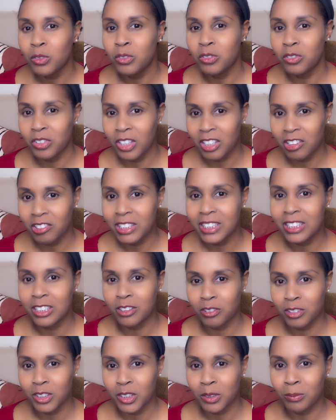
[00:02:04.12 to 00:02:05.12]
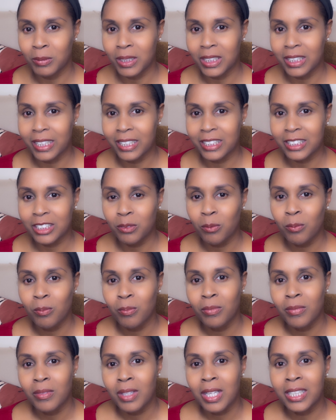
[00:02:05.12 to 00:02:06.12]
very different meanings.
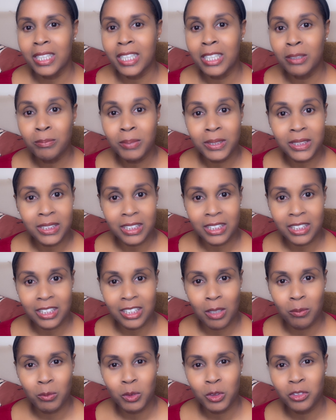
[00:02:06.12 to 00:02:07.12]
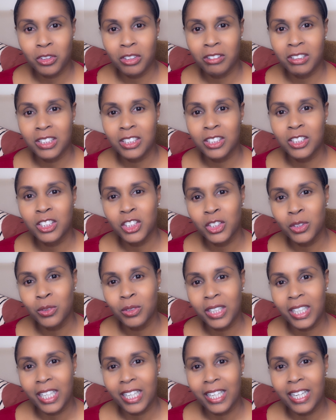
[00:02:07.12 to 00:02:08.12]
In particular, I'm referring to the
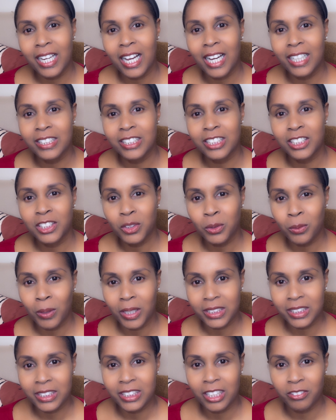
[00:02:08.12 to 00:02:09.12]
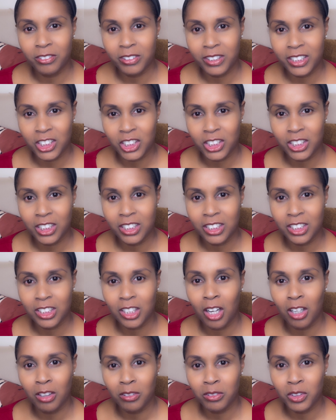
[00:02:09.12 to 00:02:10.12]
UK and the US
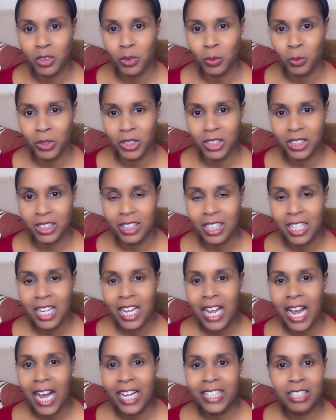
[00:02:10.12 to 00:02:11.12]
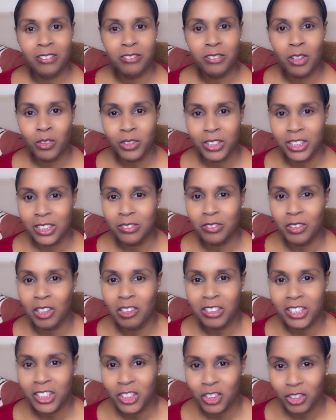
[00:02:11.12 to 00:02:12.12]
definitions of the word, and I found this
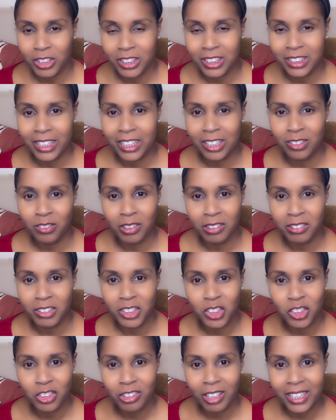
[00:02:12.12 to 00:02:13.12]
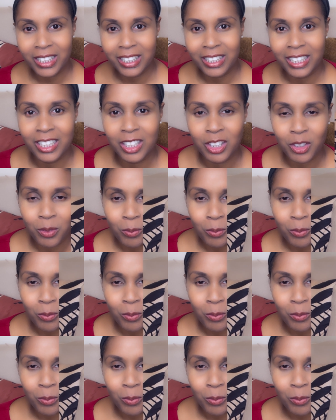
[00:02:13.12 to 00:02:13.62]
very interesting and very striking.